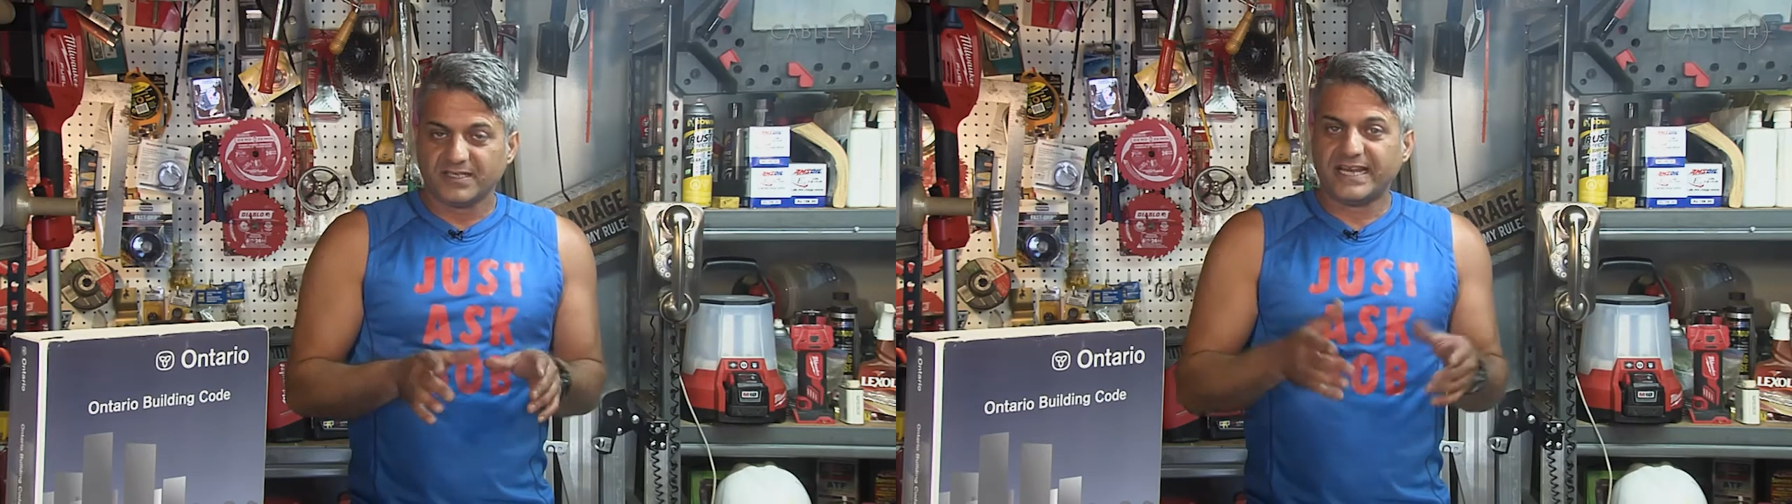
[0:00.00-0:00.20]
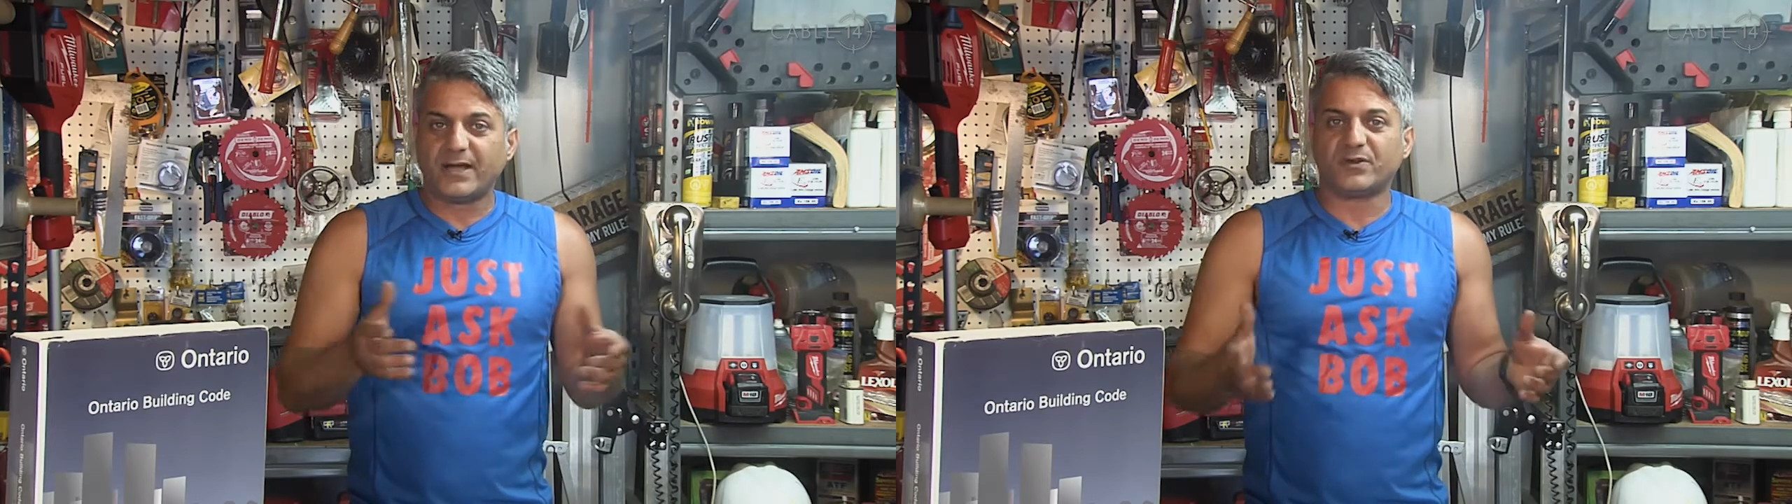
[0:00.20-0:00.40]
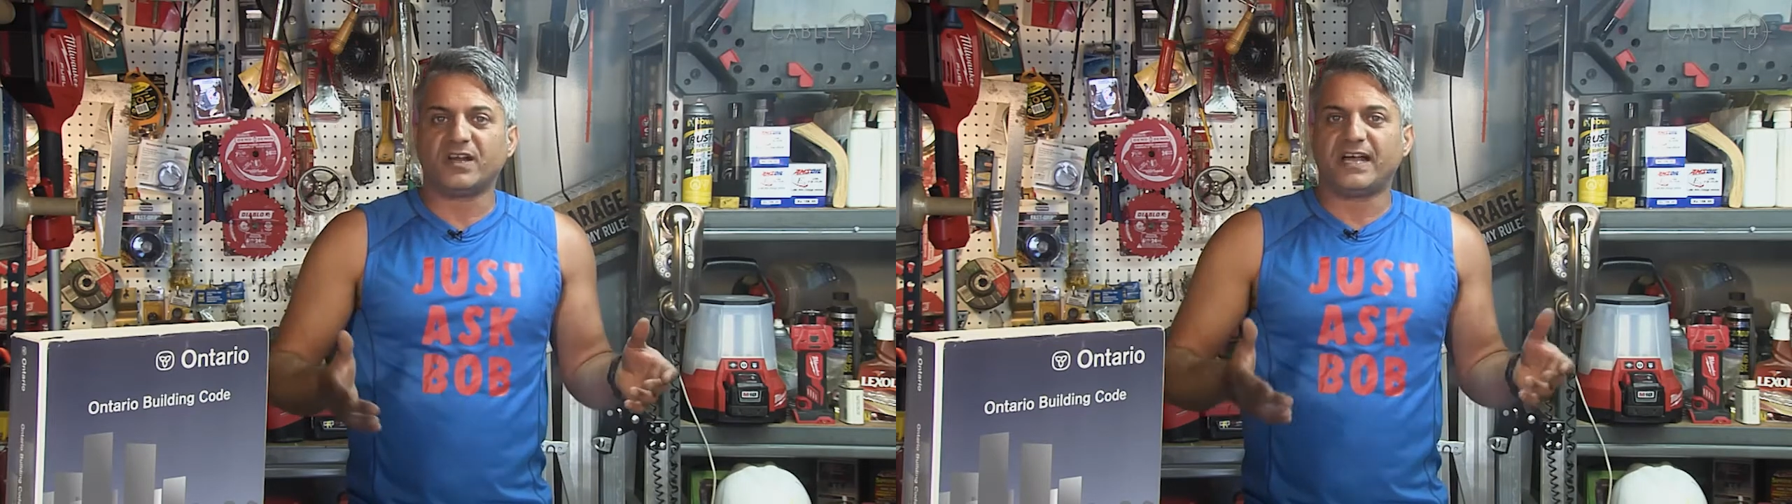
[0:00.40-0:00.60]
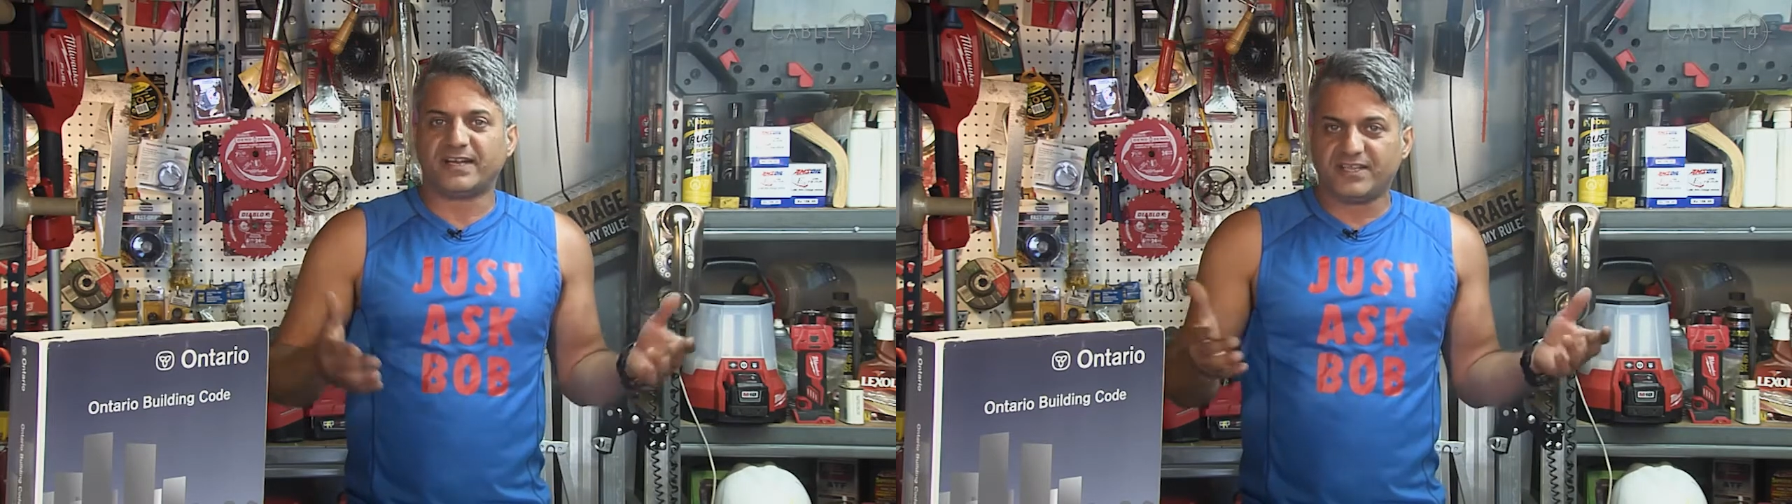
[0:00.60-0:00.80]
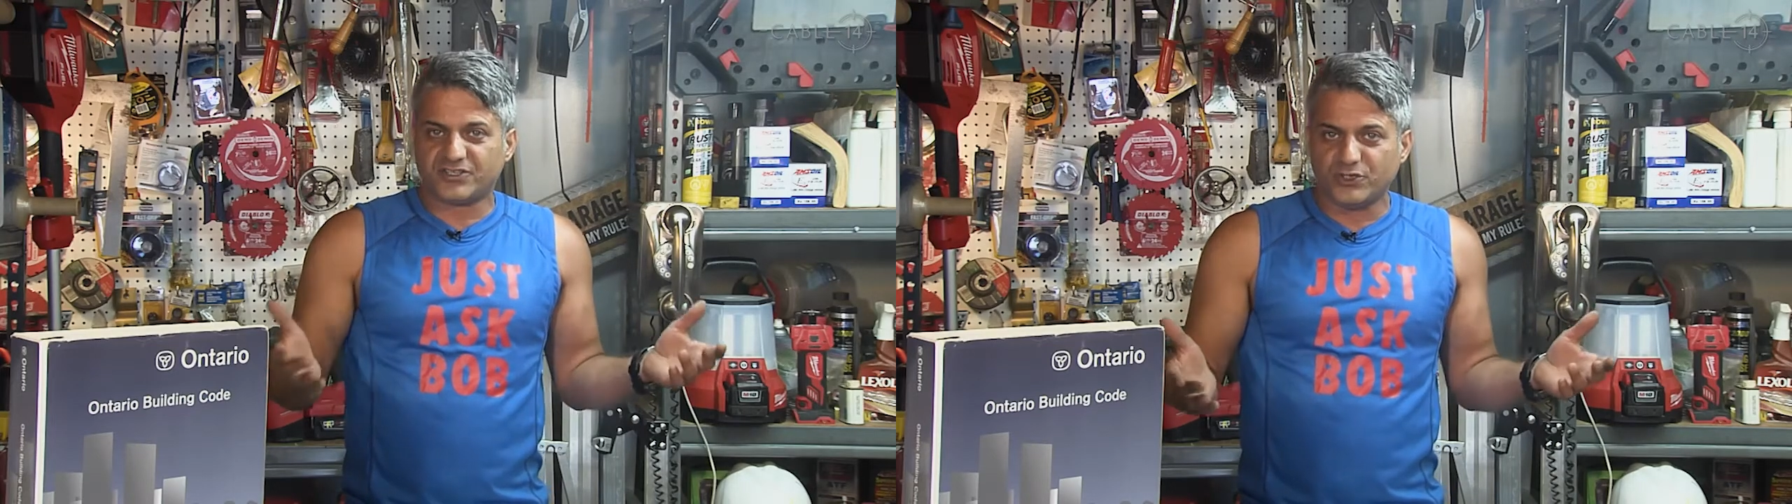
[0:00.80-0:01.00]
now in a lot
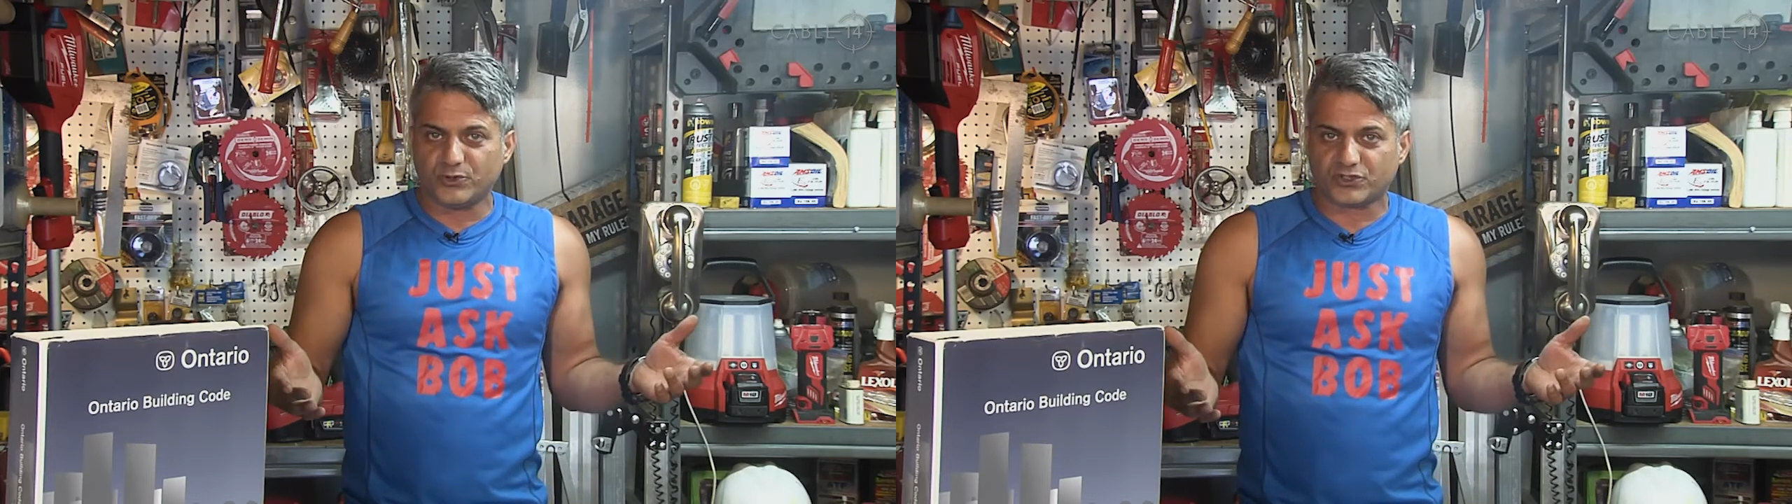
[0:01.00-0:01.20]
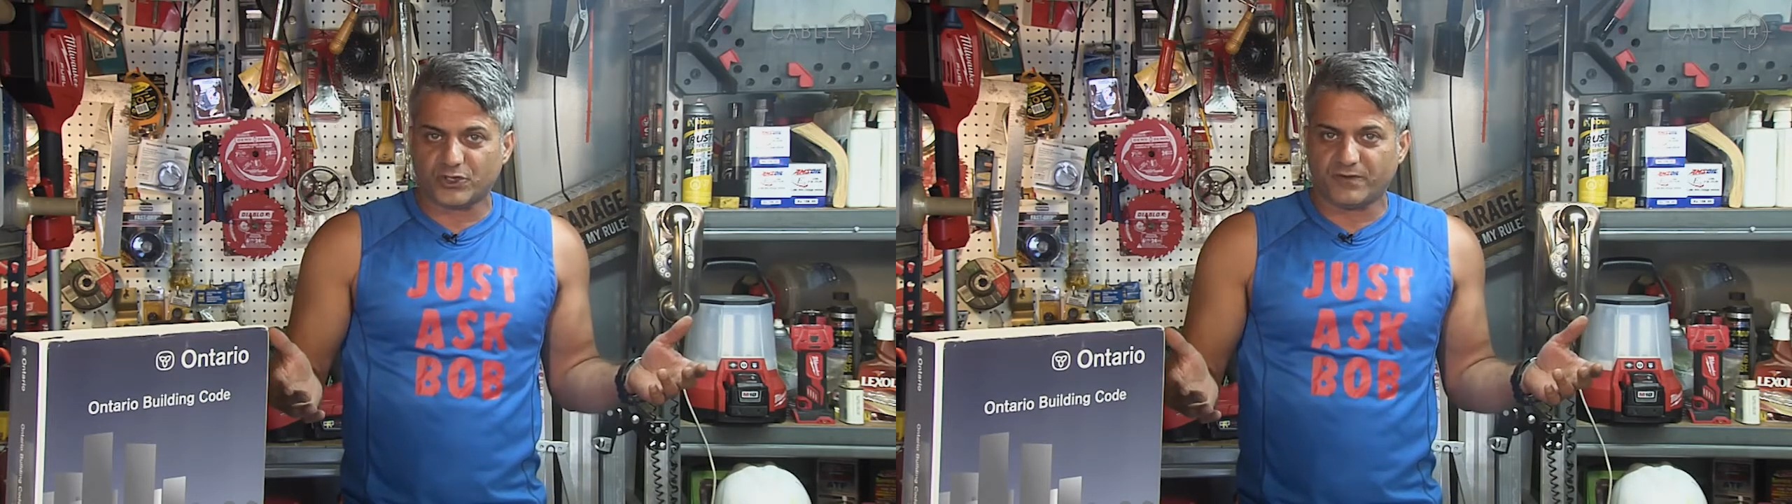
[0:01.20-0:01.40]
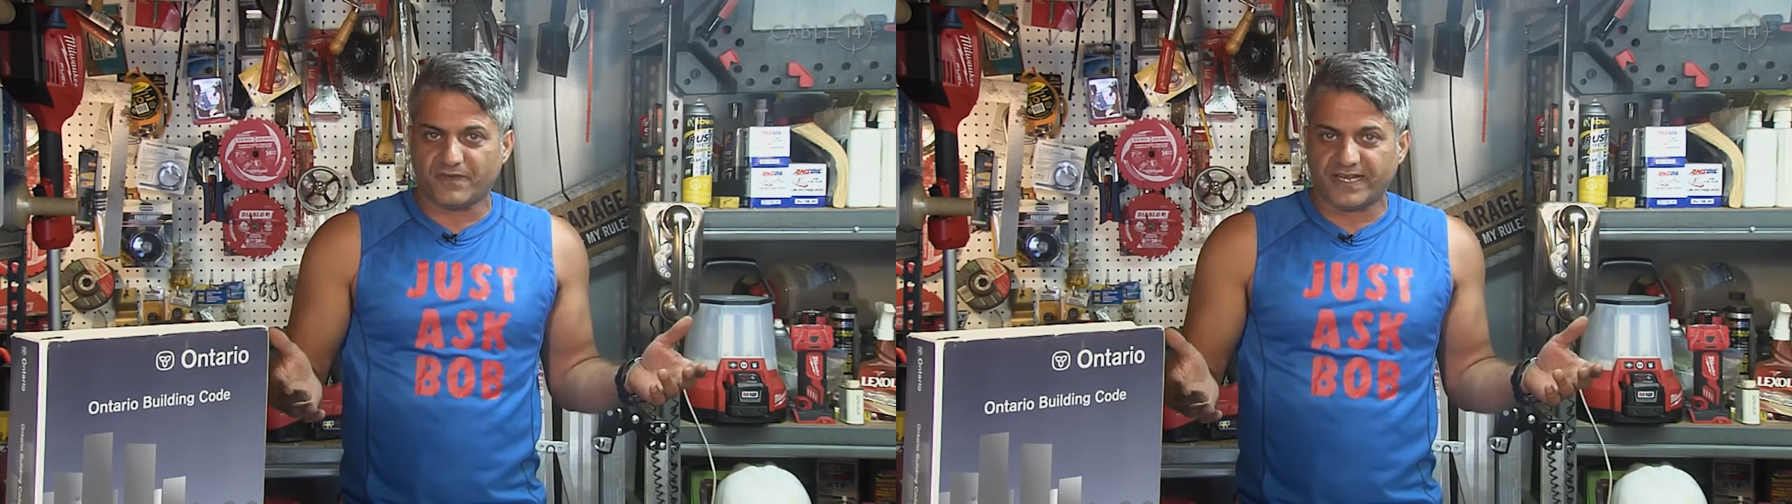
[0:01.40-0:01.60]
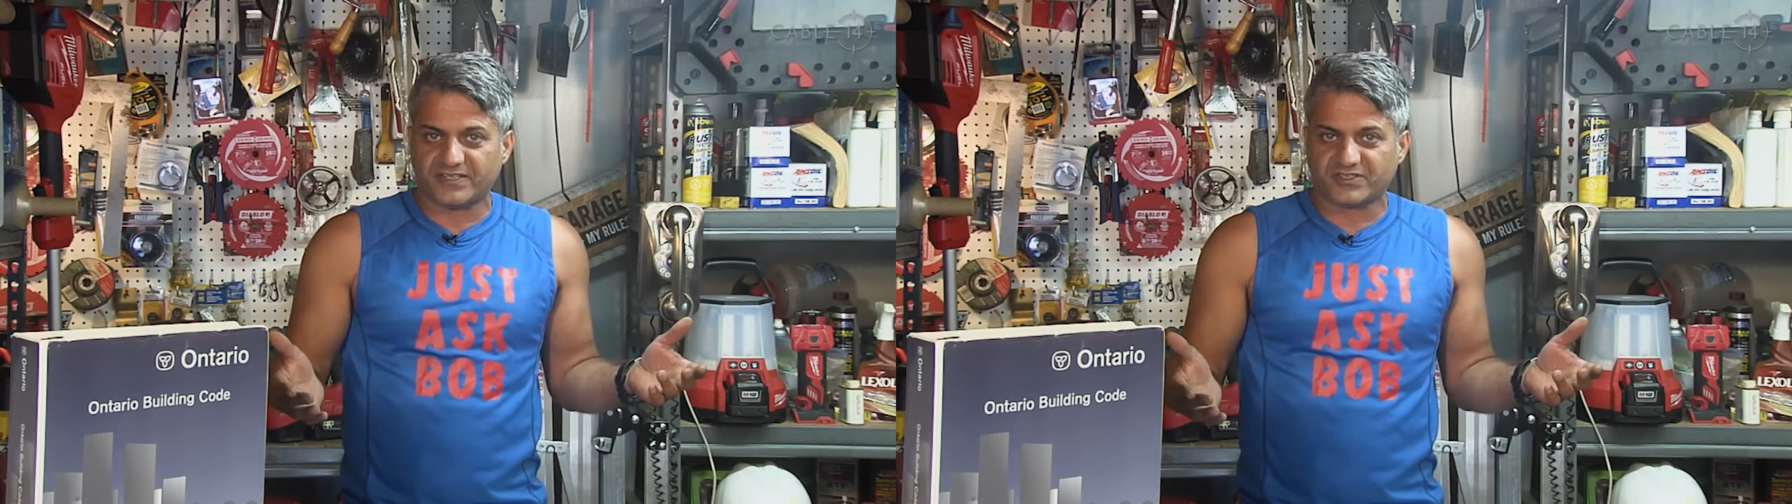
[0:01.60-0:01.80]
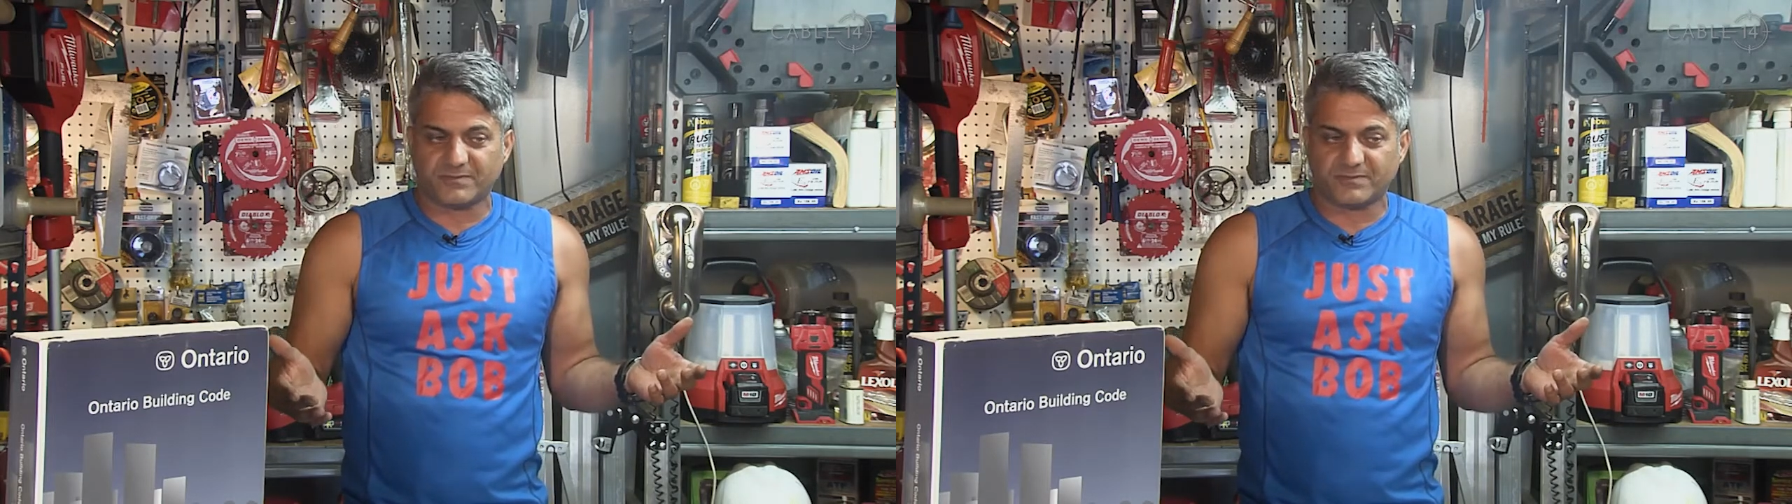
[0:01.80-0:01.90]
of these new surveys,